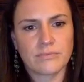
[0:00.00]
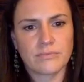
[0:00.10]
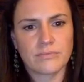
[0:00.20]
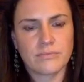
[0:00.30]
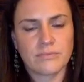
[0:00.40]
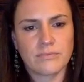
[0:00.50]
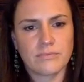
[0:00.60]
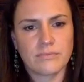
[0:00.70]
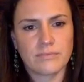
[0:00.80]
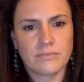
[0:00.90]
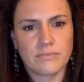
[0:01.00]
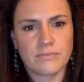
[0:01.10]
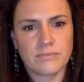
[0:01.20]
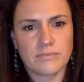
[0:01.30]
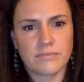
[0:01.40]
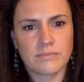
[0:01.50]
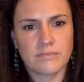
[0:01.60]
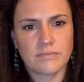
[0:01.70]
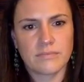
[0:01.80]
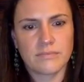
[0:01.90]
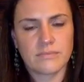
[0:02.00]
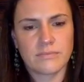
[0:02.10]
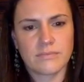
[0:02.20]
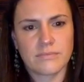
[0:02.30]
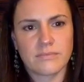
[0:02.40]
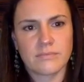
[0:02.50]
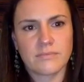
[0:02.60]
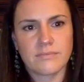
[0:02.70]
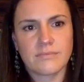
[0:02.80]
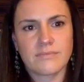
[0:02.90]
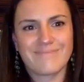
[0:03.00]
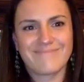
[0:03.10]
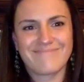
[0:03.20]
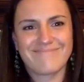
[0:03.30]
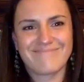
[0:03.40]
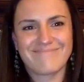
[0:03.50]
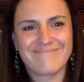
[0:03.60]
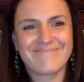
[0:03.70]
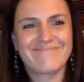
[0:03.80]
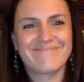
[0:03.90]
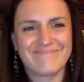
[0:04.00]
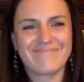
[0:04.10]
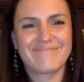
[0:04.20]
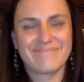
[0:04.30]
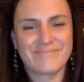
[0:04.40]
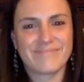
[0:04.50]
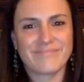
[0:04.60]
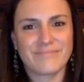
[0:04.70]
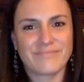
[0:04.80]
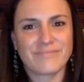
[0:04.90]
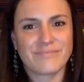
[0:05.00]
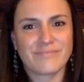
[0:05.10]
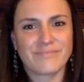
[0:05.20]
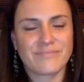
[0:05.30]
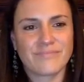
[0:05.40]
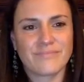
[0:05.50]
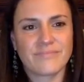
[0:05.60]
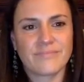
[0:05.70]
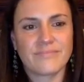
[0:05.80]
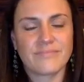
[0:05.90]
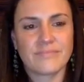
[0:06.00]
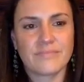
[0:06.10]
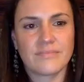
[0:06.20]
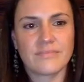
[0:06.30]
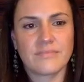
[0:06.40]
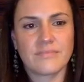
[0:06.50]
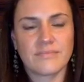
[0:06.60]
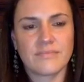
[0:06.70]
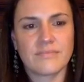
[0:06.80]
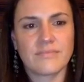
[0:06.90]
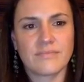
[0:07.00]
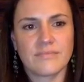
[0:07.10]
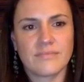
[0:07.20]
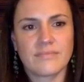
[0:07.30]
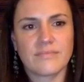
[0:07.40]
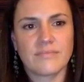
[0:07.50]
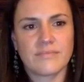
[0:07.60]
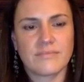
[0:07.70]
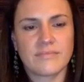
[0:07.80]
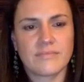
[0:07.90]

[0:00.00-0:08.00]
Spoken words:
(silent)